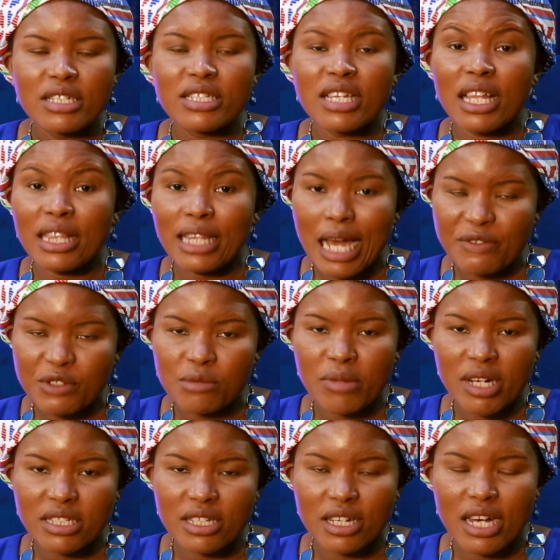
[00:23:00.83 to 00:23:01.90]
Their lives
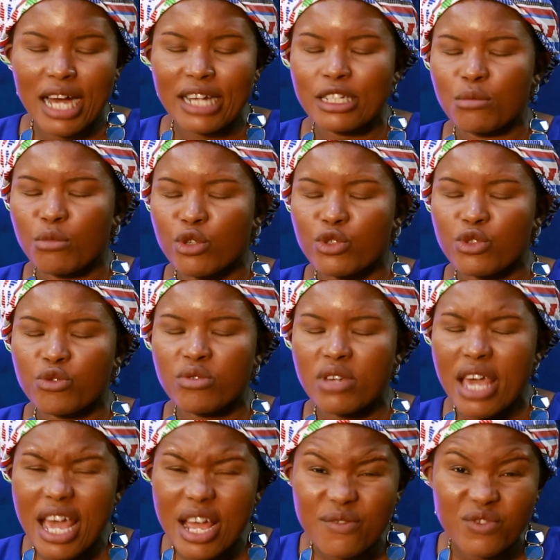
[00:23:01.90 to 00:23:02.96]
matter and they must do
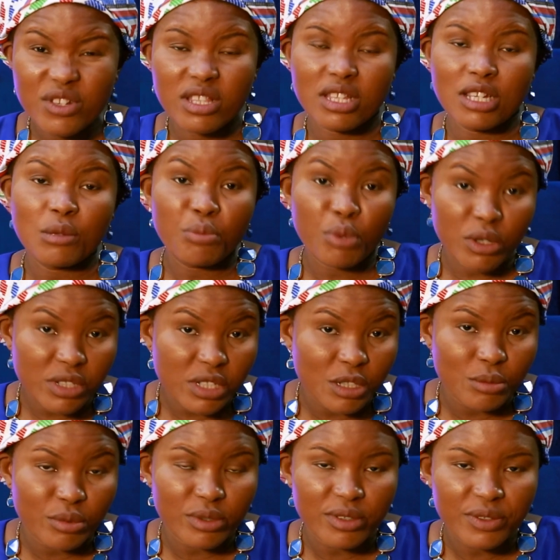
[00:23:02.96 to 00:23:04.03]
everything
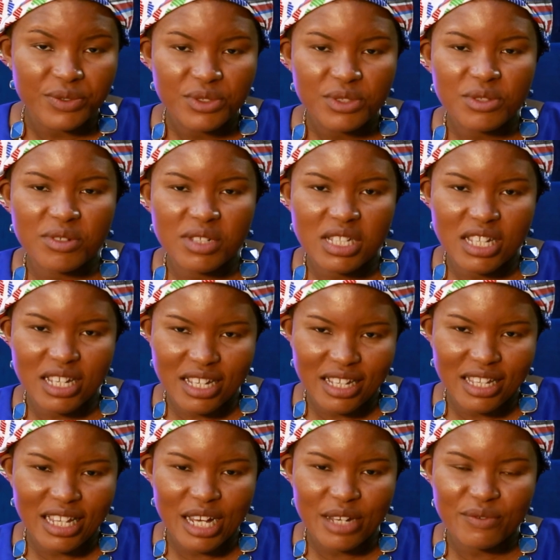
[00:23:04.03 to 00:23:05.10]
possible to stay
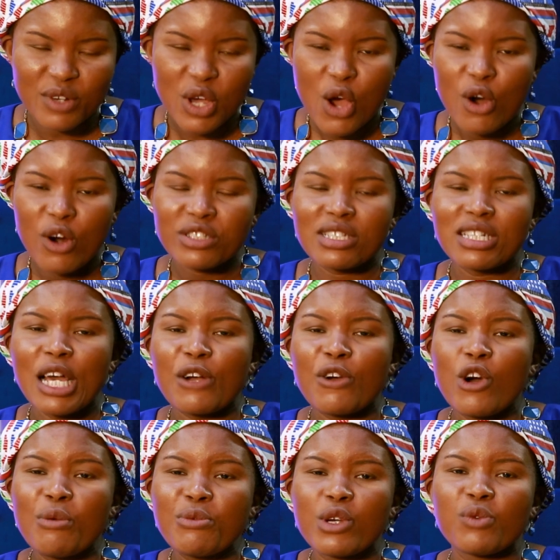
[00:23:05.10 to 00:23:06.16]
alive. Until I
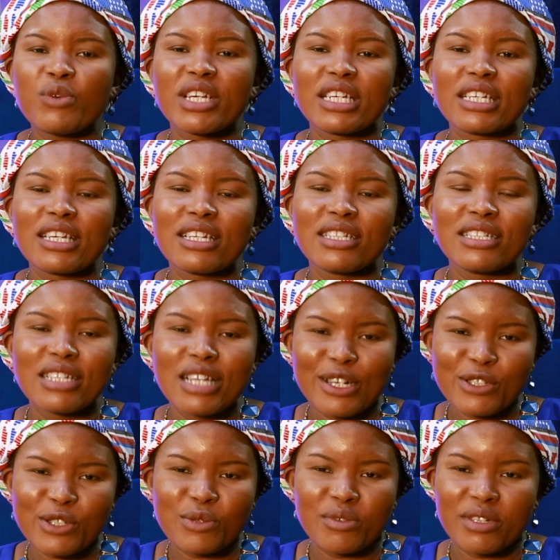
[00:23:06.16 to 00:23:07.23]
come your way again
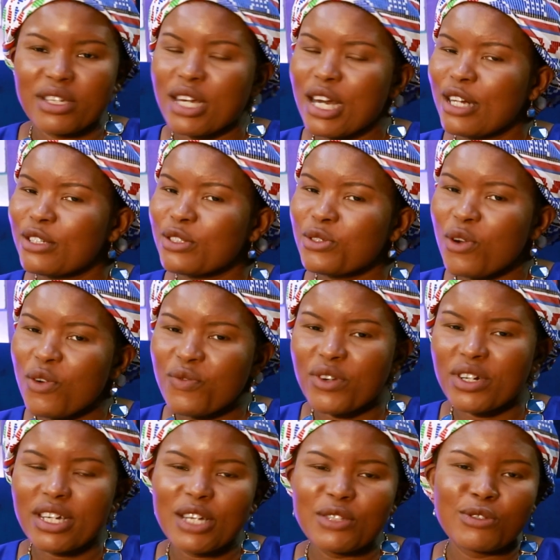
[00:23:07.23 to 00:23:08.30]
next week, don't
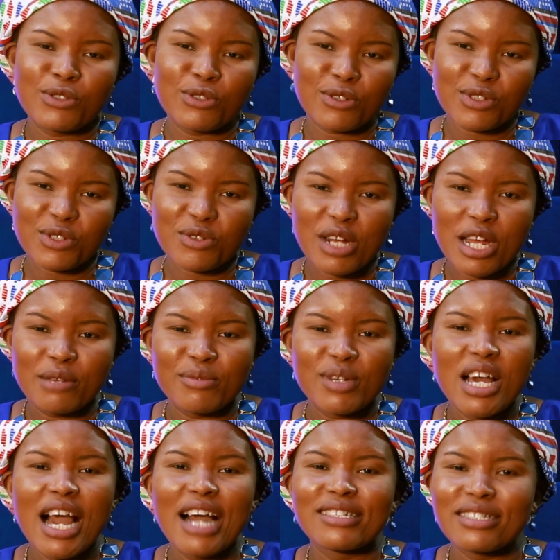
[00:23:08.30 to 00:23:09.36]
forget to subscribe
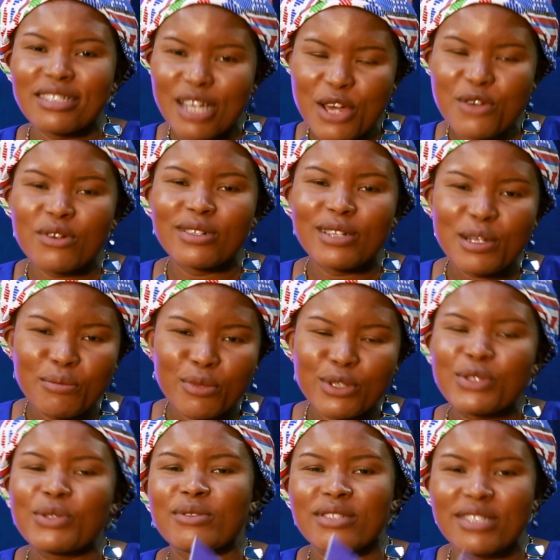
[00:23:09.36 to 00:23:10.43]
and tell your
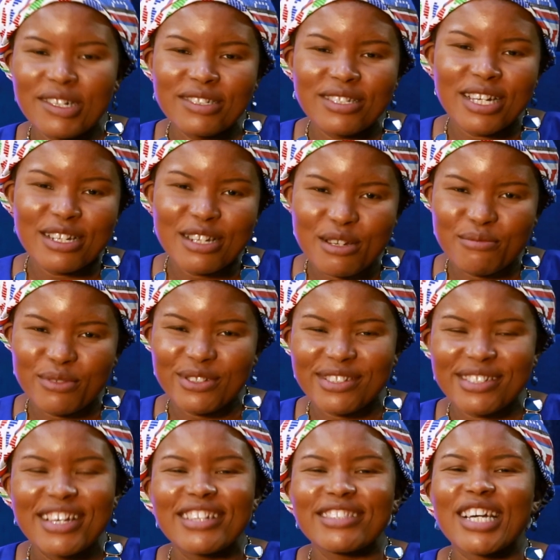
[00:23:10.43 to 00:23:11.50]
neighbors to tell their
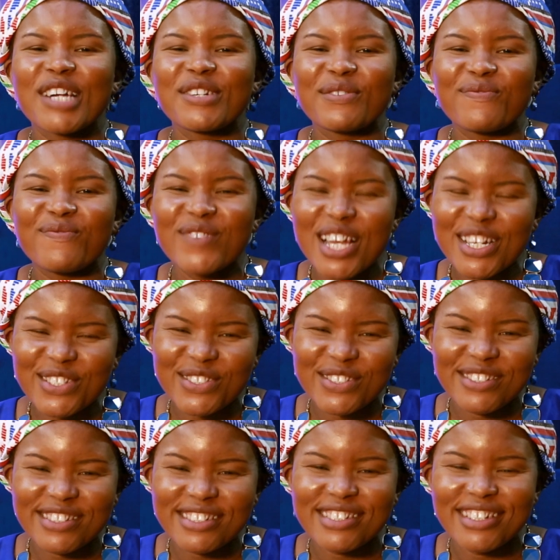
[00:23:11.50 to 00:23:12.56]
neighbors that
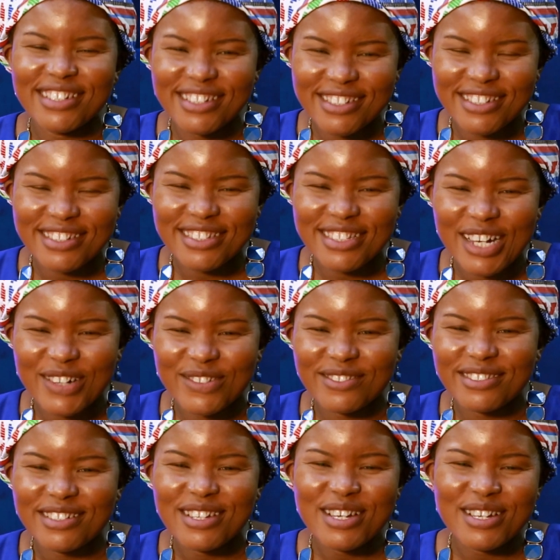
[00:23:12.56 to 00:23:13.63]
Reflections is in
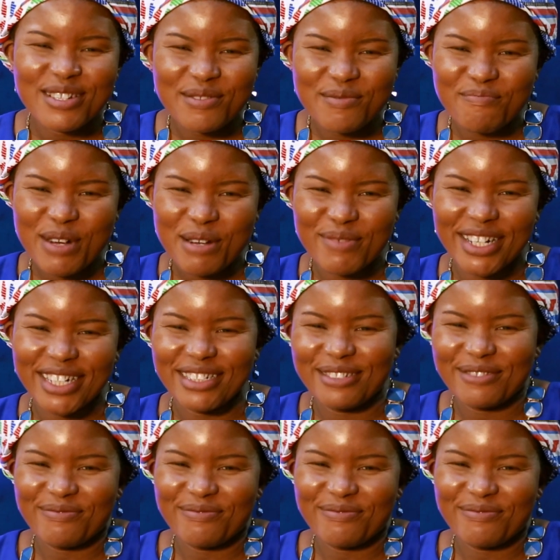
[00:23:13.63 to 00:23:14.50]
town. Bye-bye.